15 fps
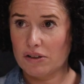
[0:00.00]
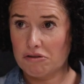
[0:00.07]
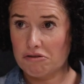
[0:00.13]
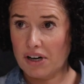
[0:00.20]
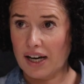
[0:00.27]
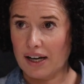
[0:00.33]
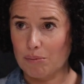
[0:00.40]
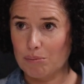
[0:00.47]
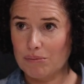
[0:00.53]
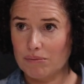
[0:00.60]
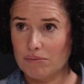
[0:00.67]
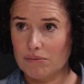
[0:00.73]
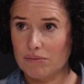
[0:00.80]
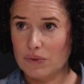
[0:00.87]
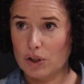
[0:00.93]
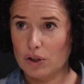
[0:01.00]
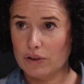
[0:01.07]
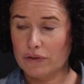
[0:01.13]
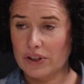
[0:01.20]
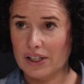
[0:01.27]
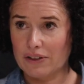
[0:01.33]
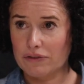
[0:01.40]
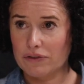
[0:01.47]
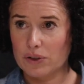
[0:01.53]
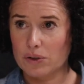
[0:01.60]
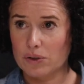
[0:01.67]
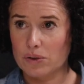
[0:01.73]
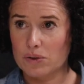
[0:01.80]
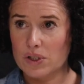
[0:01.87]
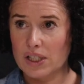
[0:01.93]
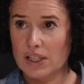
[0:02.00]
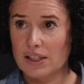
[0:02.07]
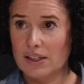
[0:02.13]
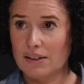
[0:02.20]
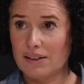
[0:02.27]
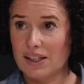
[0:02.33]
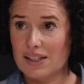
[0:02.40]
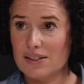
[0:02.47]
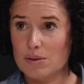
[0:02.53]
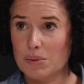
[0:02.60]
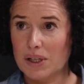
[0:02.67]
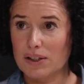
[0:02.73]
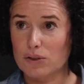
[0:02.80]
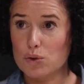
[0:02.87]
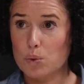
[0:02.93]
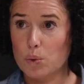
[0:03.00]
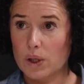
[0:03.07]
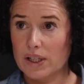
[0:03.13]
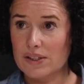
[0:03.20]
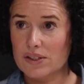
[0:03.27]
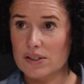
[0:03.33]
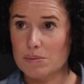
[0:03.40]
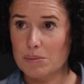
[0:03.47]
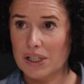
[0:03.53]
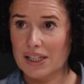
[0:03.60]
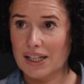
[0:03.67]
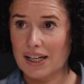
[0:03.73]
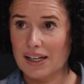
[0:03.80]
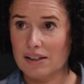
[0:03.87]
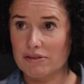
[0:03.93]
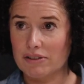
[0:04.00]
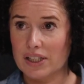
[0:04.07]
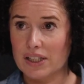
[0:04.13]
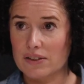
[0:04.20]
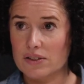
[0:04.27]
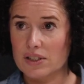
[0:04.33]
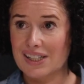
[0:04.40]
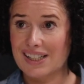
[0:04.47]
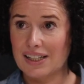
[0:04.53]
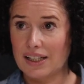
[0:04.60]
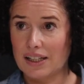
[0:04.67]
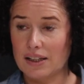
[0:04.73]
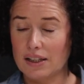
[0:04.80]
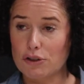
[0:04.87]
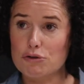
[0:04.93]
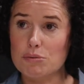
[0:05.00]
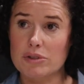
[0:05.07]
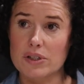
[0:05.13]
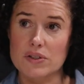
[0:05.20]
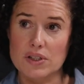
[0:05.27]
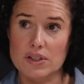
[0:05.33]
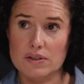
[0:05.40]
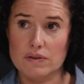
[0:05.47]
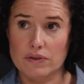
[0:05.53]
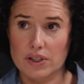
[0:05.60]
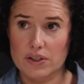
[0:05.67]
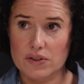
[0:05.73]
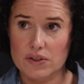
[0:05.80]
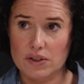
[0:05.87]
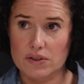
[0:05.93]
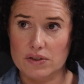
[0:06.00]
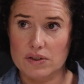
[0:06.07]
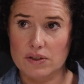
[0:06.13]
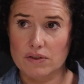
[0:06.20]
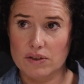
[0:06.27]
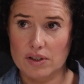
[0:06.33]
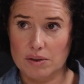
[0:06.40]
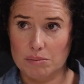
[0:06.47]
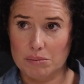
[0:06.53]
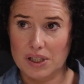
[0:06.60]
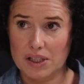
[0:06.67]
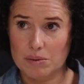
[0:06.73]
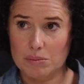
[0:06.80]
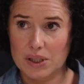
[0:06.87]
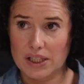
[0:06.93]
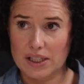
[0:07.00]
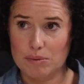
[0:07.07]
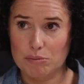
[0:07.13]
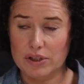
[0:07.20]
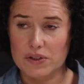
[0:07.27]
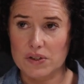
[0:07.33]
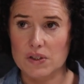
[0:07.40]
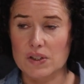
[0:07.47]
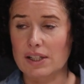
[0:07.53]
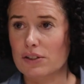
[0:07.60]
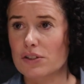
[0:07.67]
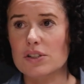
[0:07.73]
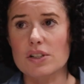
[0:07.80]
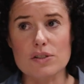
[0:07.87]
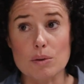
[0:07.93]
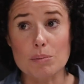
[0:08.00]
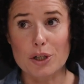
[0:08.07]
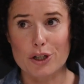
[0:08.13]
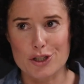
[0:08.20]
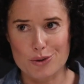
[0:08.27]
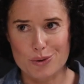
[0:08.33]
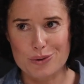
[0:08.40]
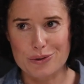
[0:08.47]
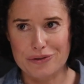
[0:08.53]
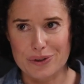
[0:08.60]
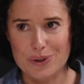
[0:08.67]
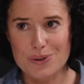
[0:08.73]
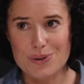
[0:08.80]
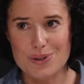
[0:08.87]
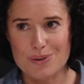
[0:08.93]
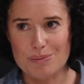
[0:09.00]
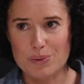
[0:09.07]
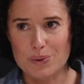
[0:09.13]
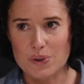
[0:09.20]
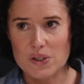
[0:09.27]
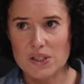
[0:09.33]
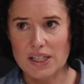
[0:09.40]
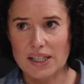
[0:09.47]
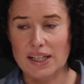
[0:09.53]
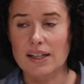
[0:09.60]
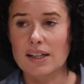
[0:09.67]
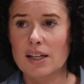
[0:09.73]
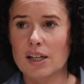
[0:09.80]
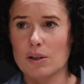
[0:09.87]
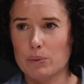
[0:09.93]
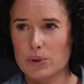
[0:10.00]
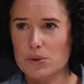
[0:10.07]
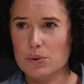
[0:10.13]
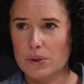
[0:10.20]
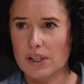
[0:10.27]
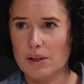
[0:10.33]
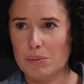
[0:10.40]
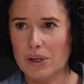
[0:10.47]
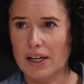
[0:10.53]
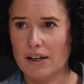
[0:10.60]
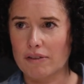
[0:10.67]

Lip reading: gram of that food, there's about twice as many calories in the ultra-processed versus the minimally processed. Now, this doesn't apply to all foods. It's important to say that. We're talking about